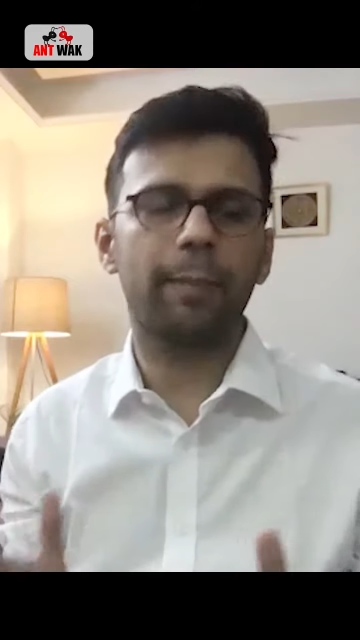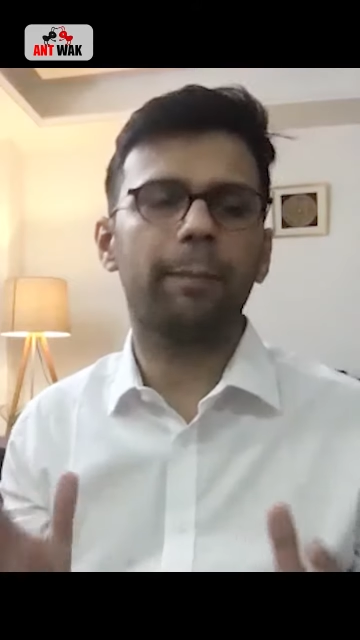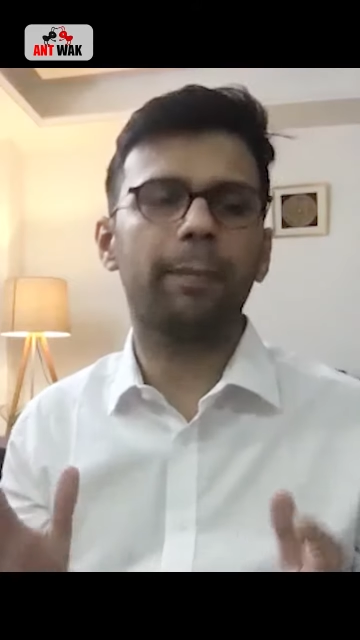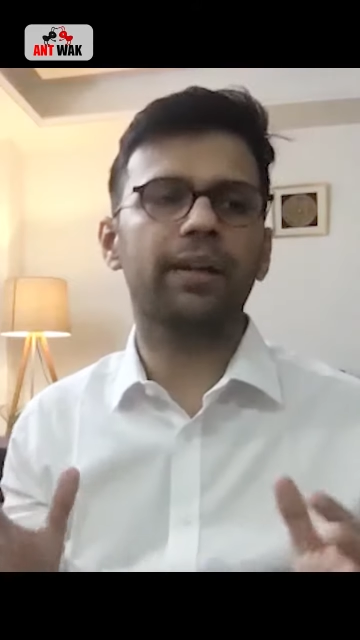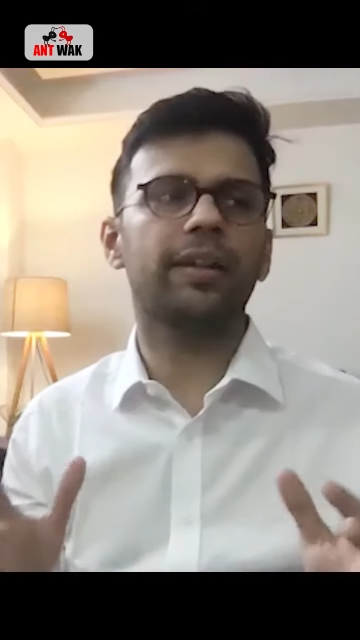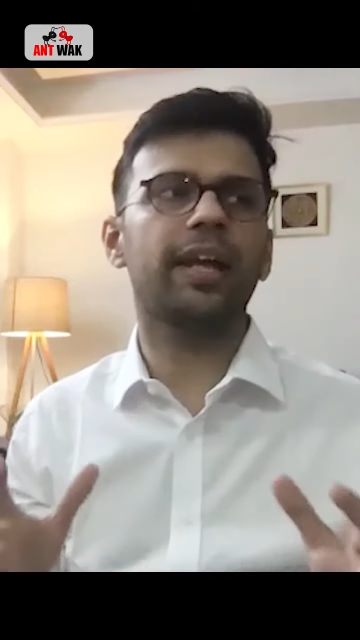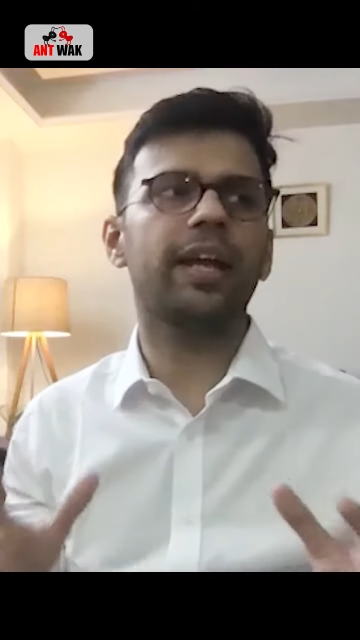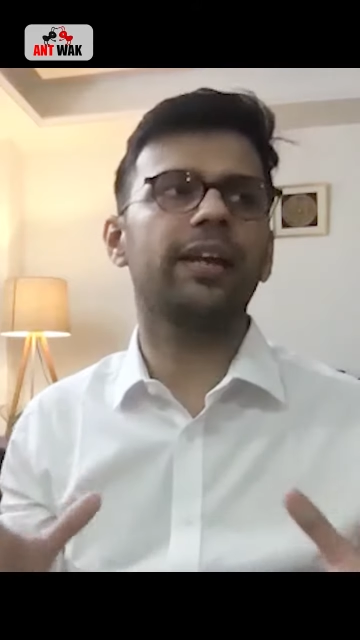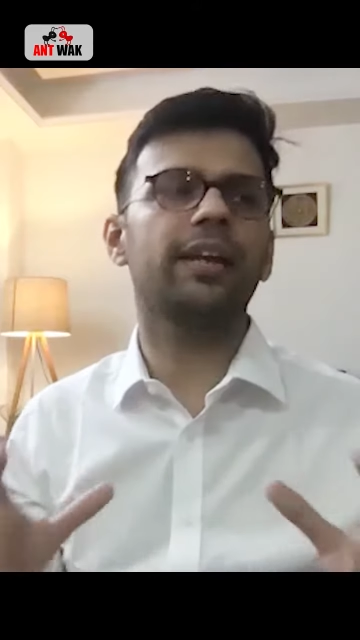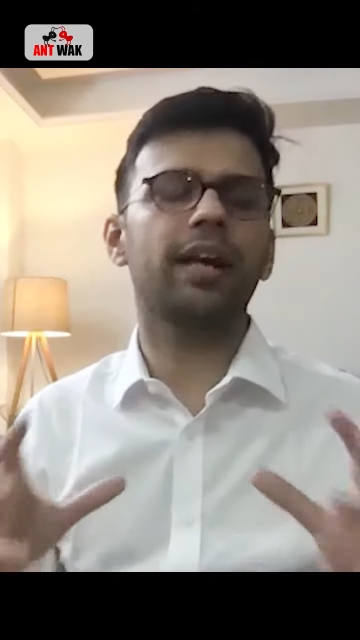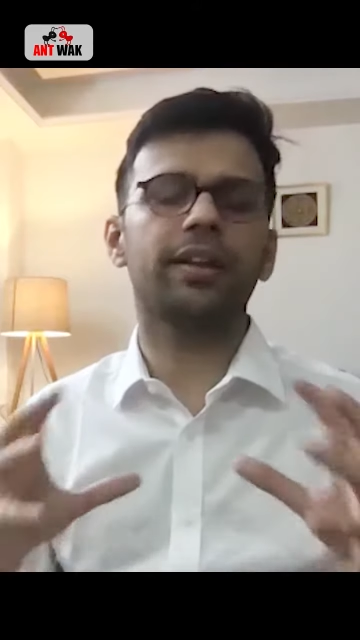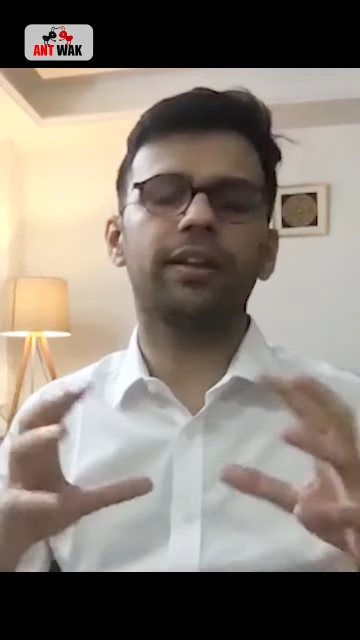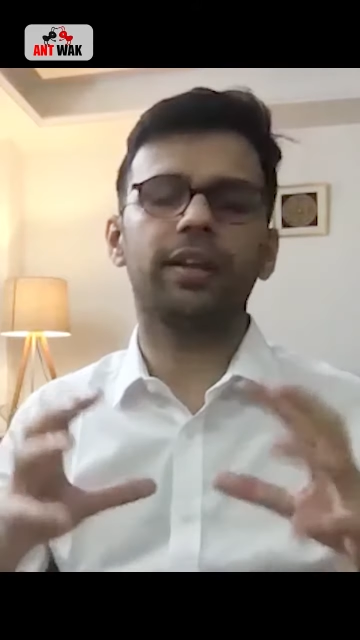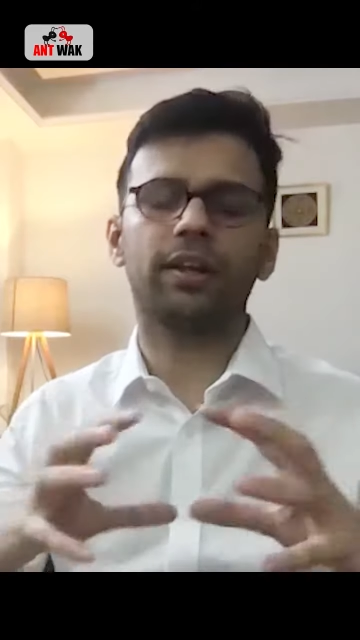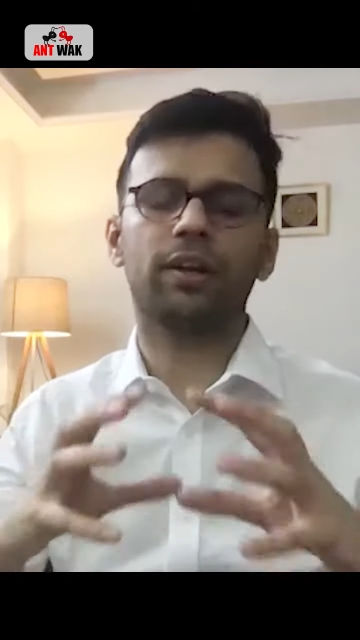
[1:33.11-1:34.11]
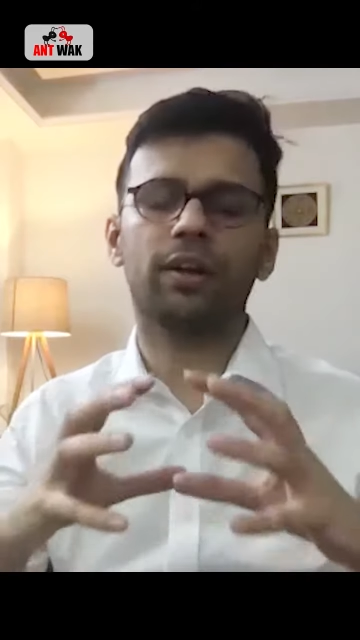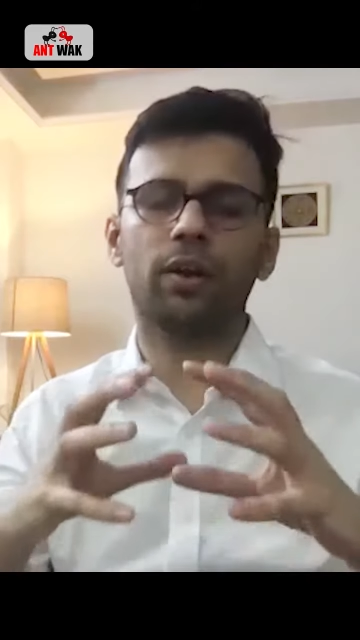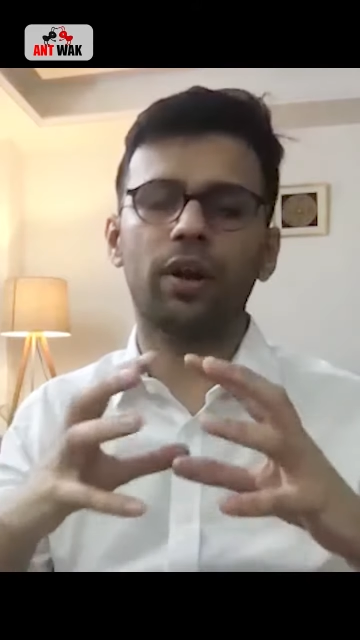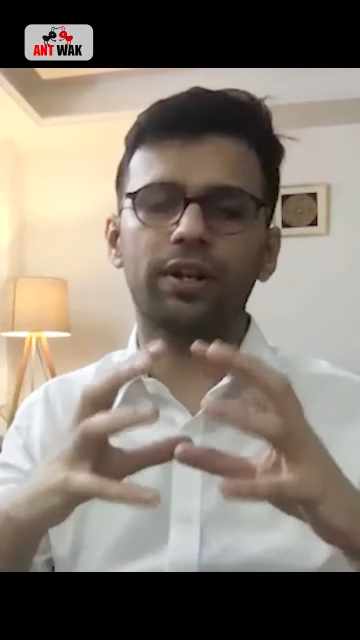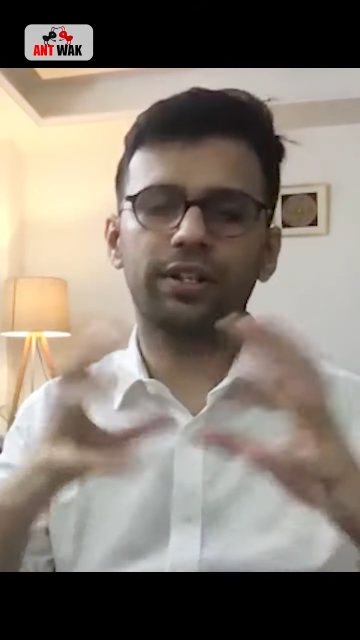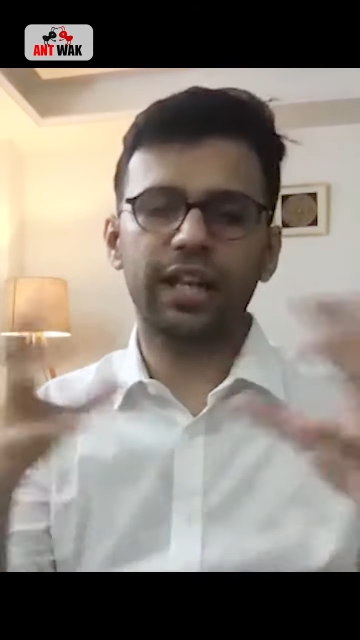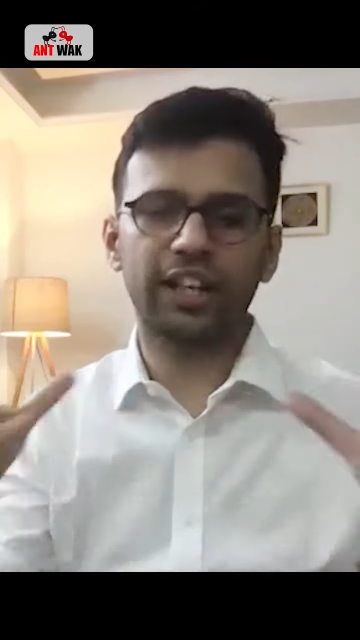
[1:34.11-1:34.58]
But then the
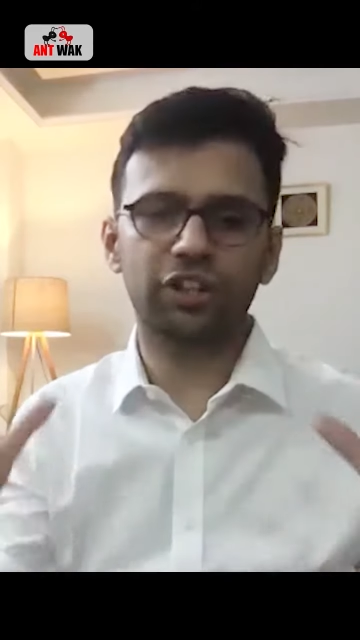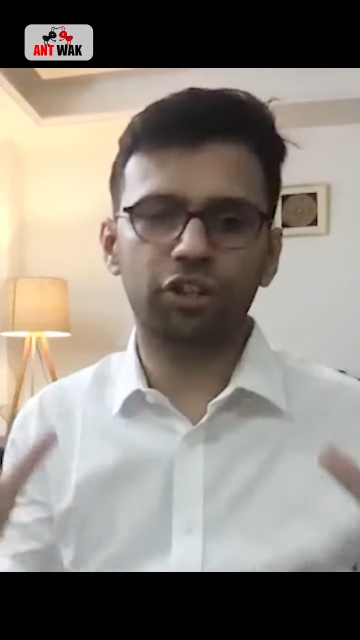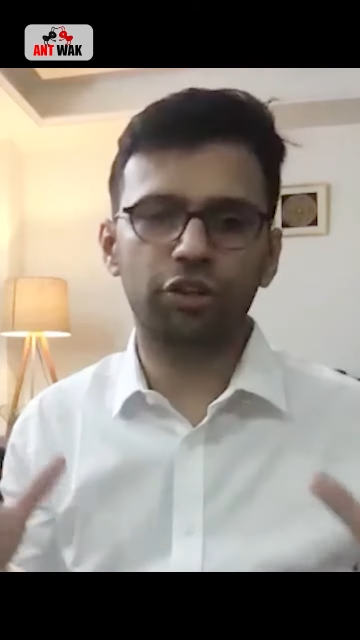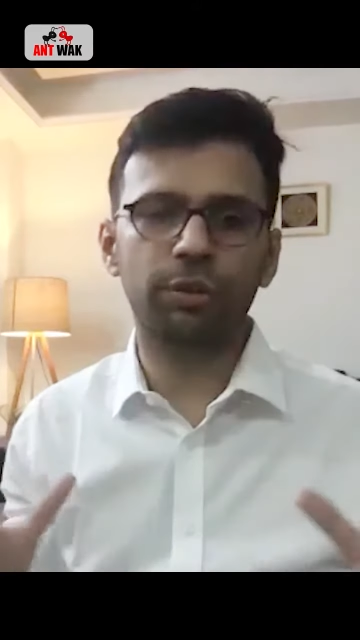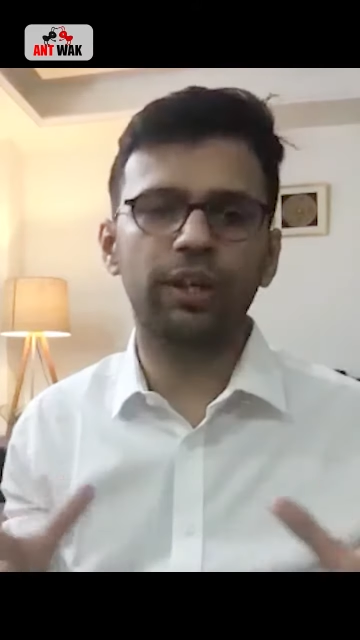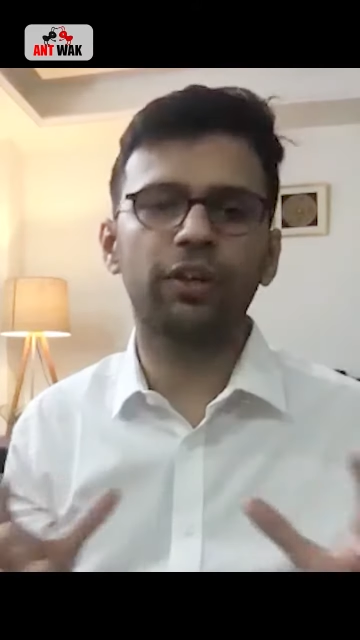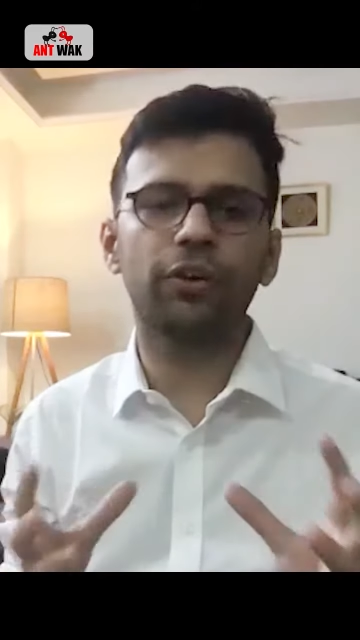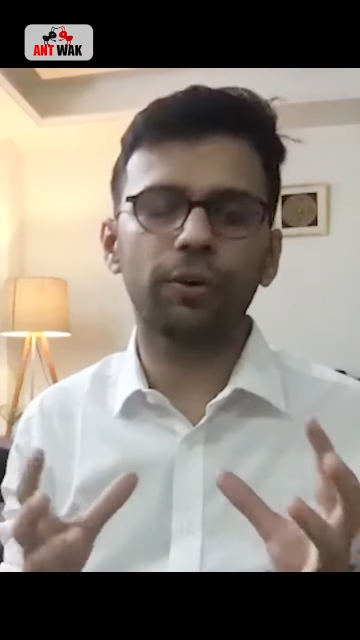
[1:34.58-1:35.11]
contextual